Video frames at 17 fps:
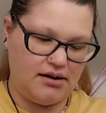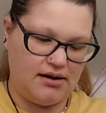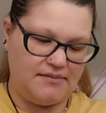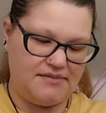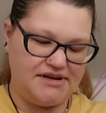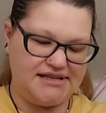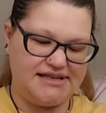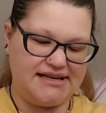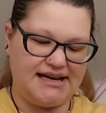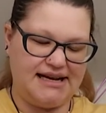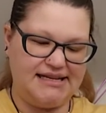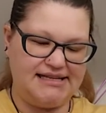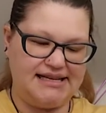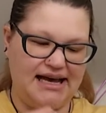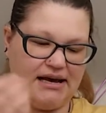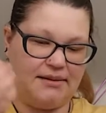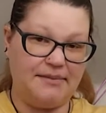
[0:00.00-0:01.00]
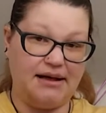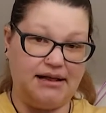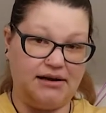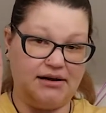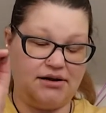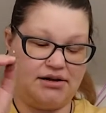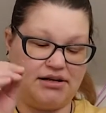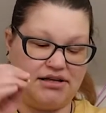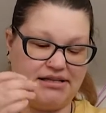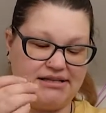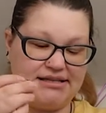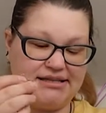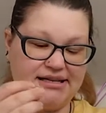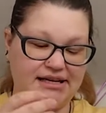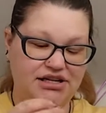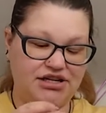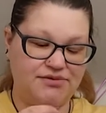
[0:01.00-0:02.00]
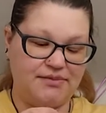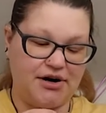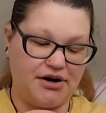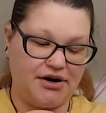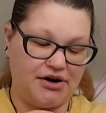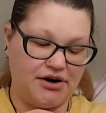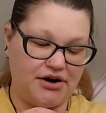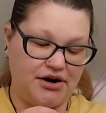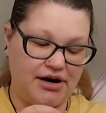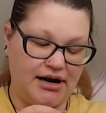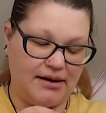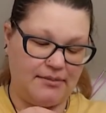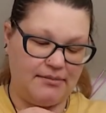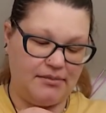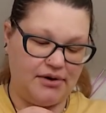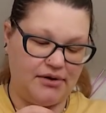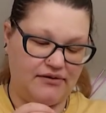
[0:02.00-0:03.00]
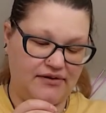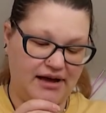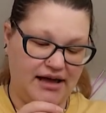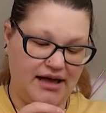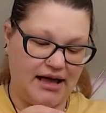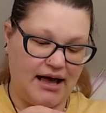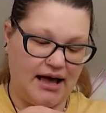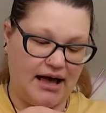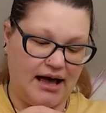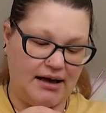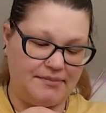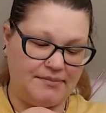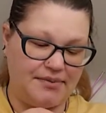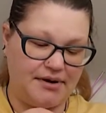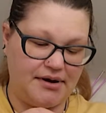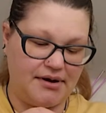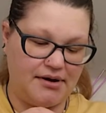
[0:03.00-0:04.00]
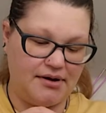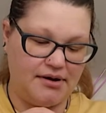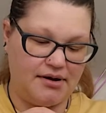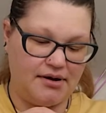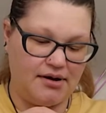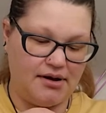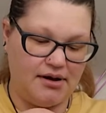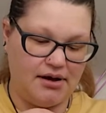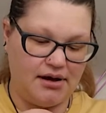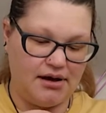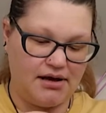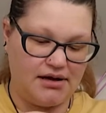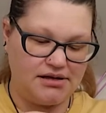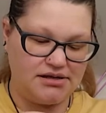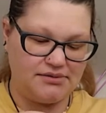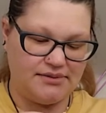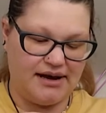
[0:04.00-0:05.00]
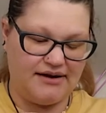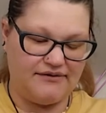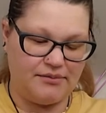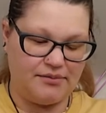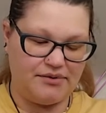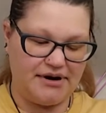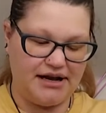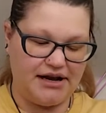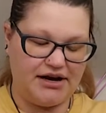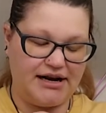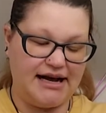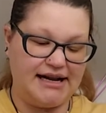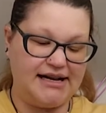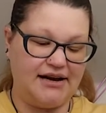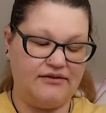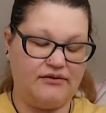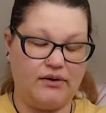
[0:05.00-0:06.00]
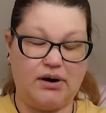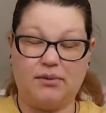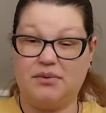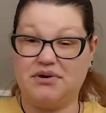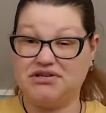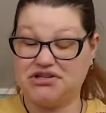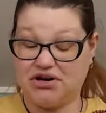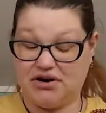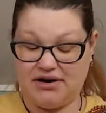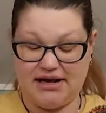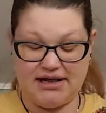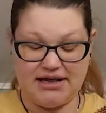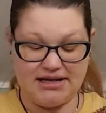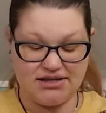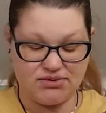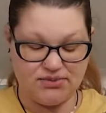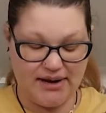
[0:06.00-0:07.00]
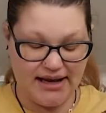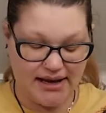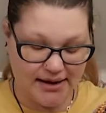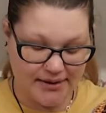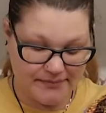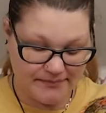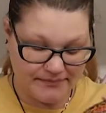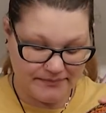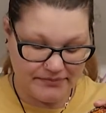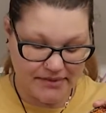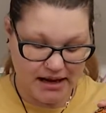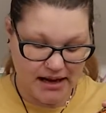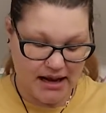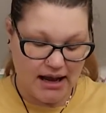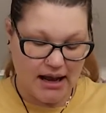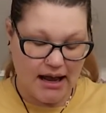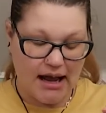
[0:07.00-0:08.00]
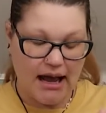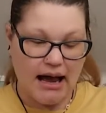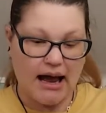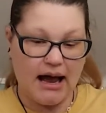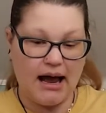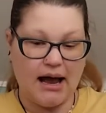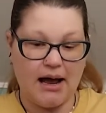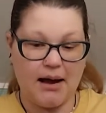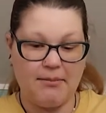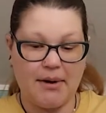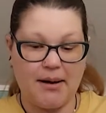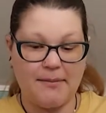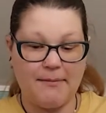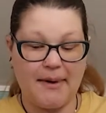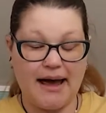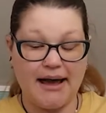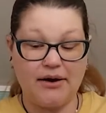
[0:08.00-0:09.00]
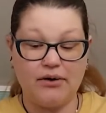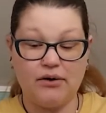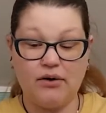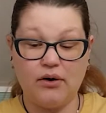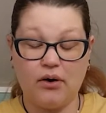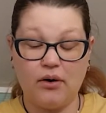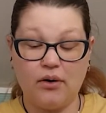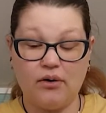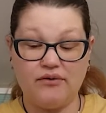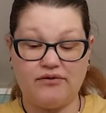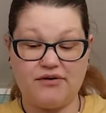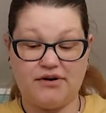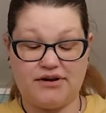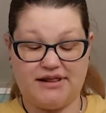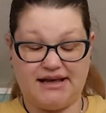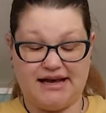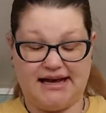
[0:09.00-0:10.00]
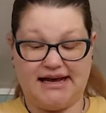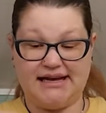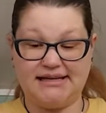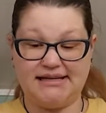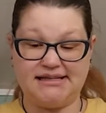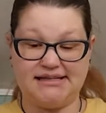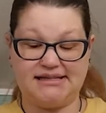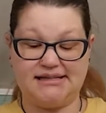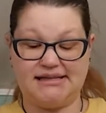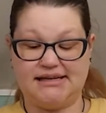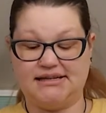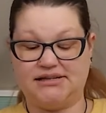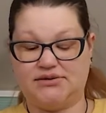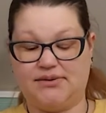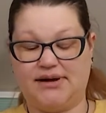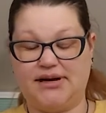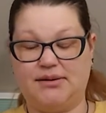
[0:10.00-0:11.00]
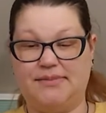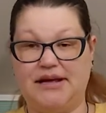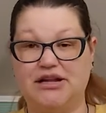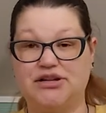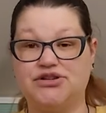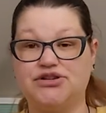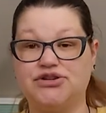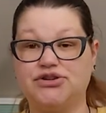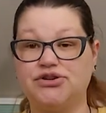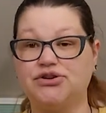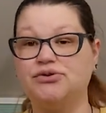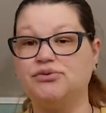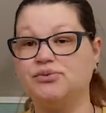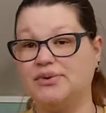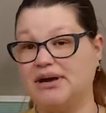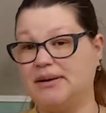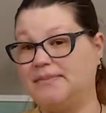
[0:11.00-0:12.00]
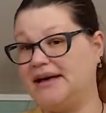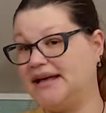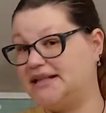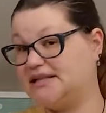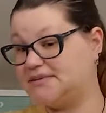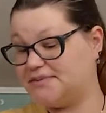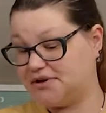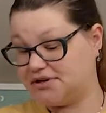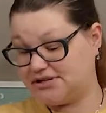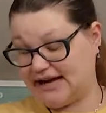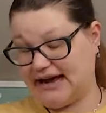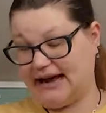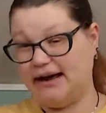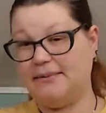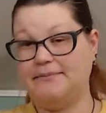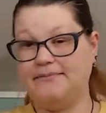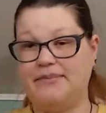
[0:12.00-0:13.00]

just gonna take my little stitch marker and move it up so we have a pretty good idea of where we're starting this week. My goal for this is going to be 2 repeats per day.